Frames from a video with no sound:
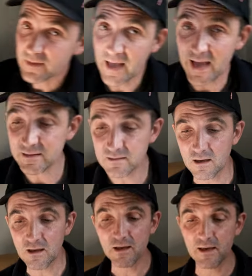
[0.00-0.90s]
And
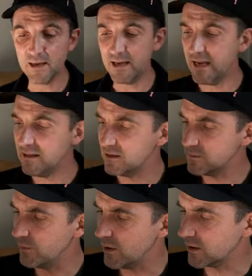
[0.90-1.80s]
in this
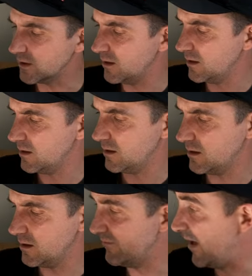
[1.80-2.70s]
book,
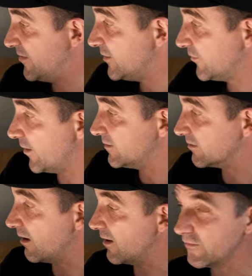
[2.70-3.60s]
about this
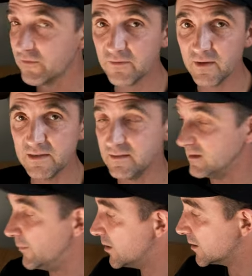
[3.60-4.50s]
photograph is in
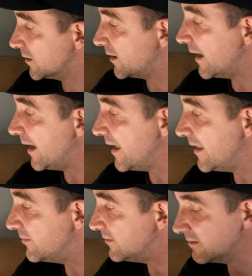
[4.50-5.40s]
the book,
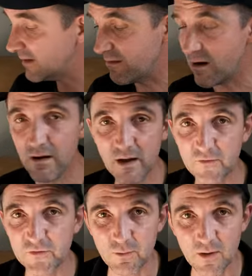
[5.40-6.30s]
and there are a
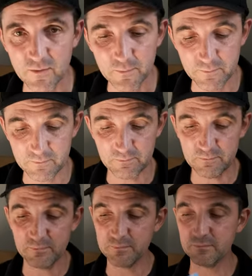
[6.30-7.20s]
few other,
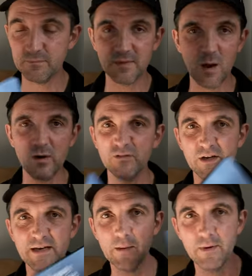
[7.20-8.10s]
I won't tell
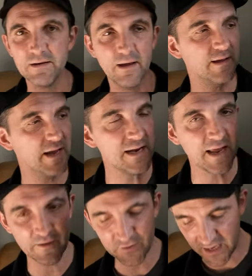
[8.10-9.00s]
you now, but anyway, in
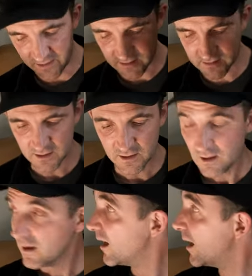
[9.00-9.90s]
here, if you get this,
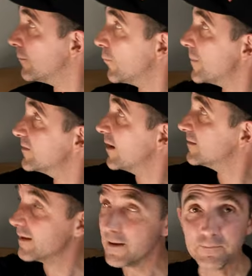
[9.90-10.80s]

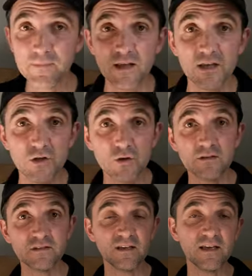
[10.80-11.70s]
website's there, you
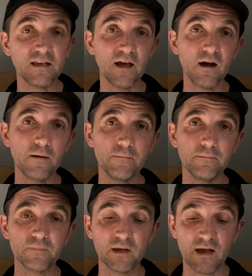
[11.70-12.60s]
can see,
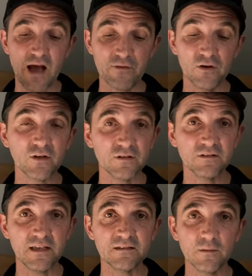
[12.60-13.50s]
have a look and
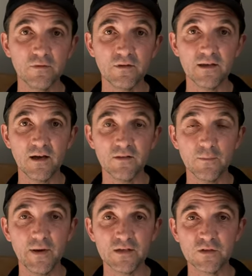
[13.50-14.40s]
see some of the
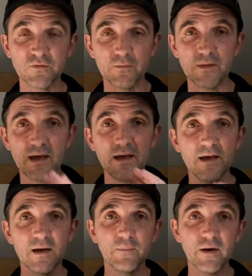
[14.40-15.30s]
pictures from there.
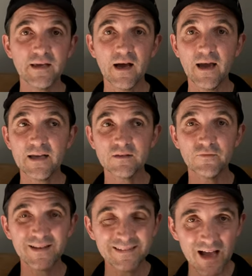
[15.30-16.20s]
But yeah, it's a
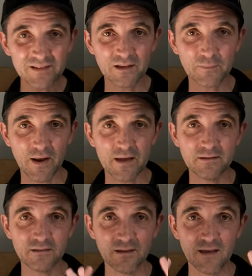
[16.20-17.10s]
fantastic
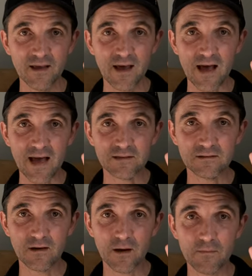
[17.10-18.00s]
place, and